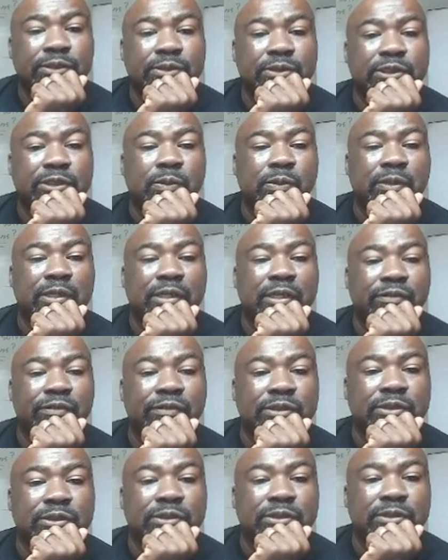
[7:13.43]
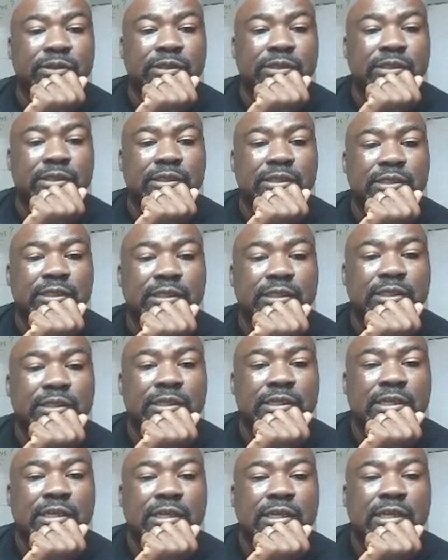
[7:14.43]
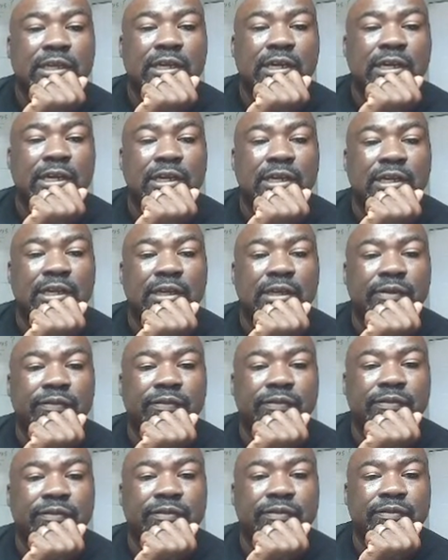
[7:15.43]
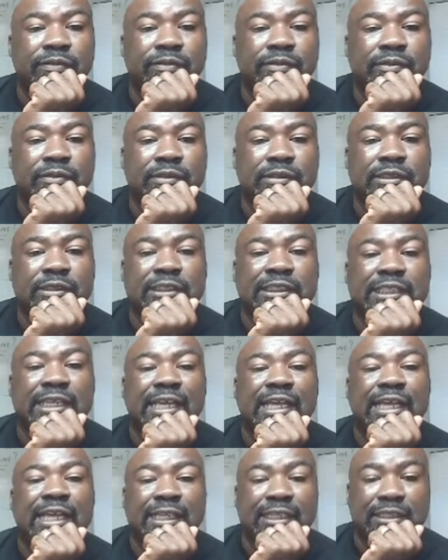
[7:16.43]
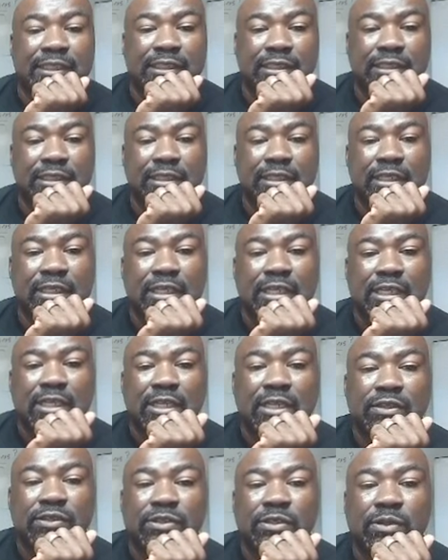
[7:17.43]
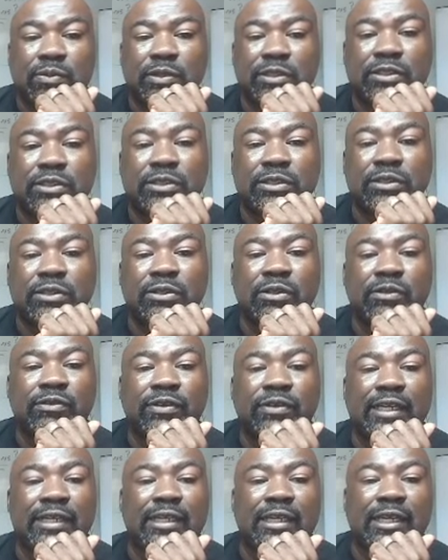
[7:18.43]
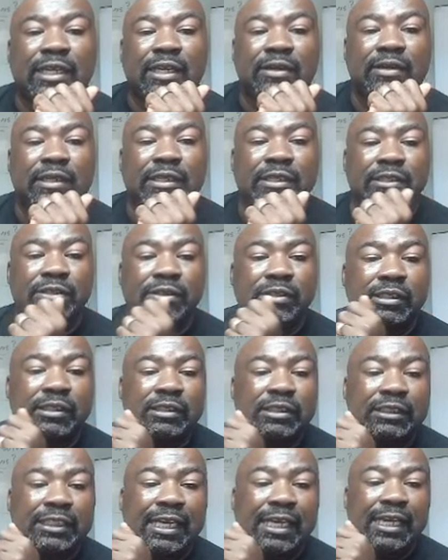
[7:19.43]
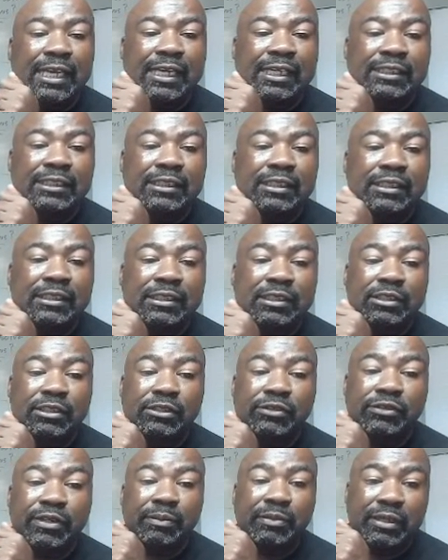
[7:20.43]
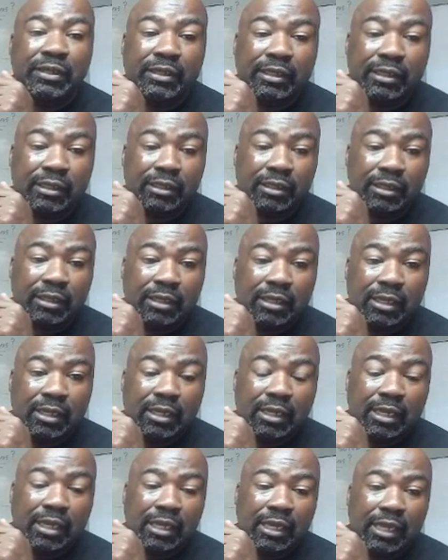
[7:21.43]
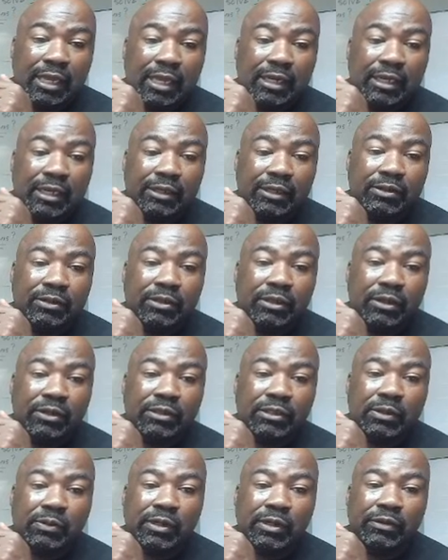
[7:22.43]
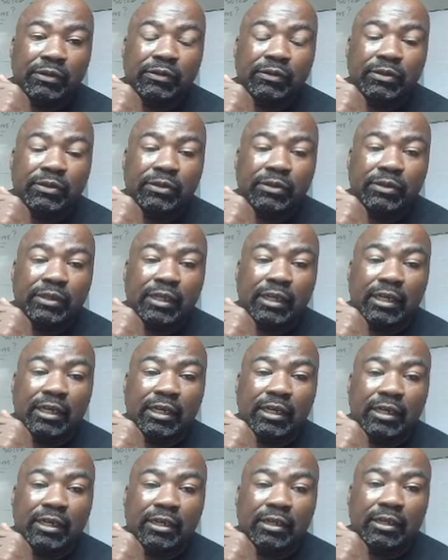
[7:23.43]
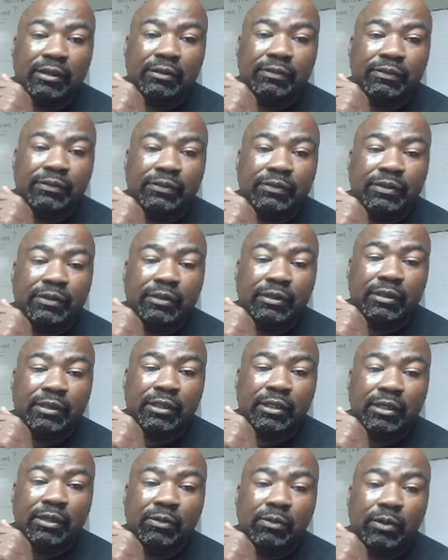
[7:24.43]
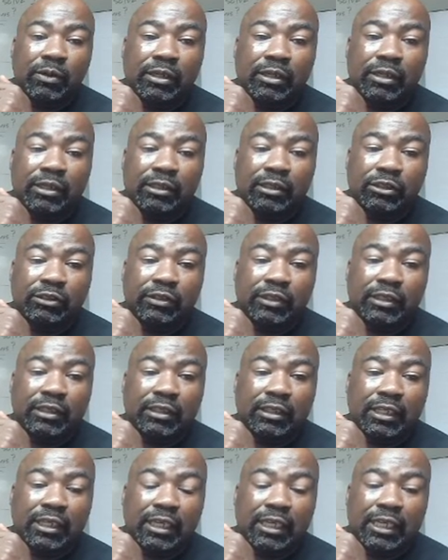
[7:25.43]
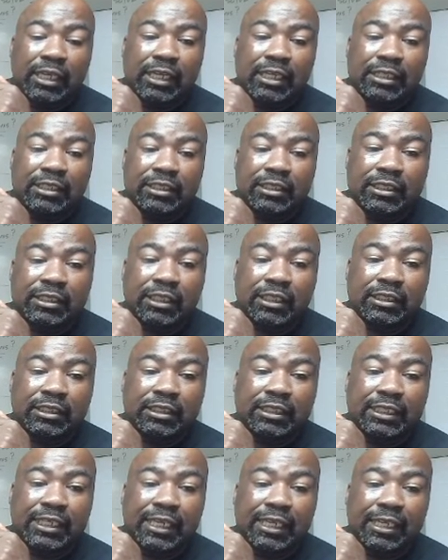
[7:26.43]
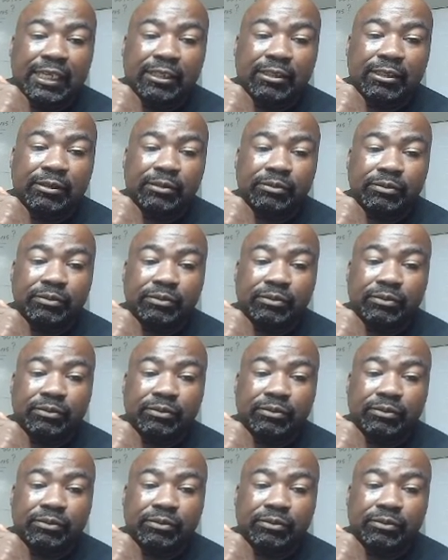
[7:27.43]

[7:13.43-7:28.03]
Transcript: square root of 10. So what you're doing right now, you're just actually distributing it. And then the square root of 100 is just 10.